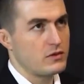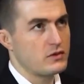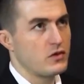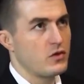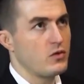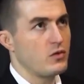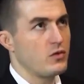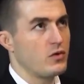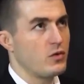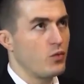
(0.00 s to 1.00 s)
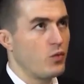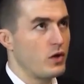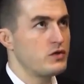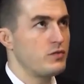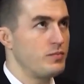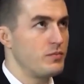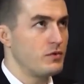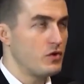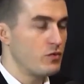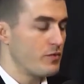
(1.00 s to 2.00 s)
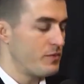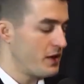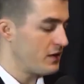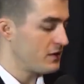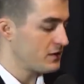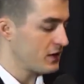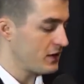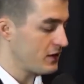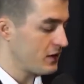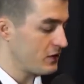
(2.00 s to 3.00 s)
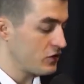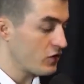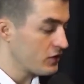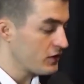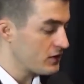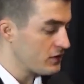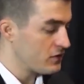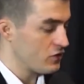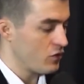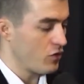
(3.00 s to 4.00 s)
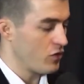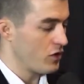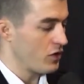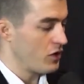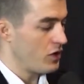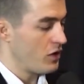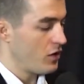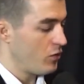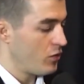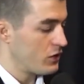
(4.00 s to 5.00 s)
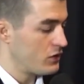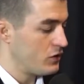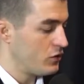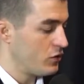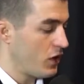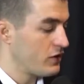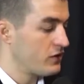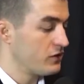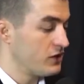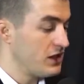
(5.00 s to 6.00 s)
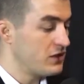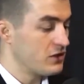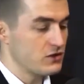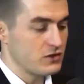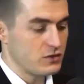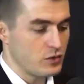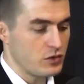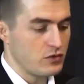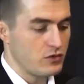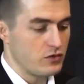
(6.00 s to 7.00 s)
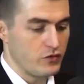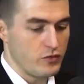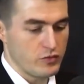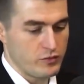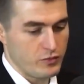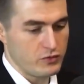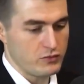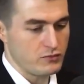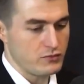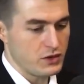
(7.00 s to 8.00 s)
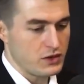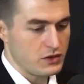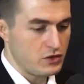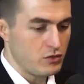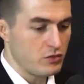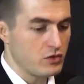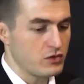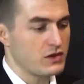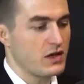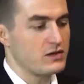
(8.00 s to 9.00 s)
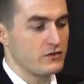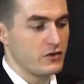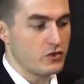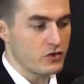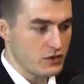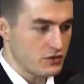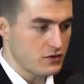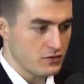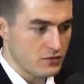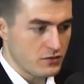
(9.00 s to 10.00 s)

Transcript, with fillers: So what do human beings like journalists, or what do other leaders when they're in the room with Putin do with those kinds of notions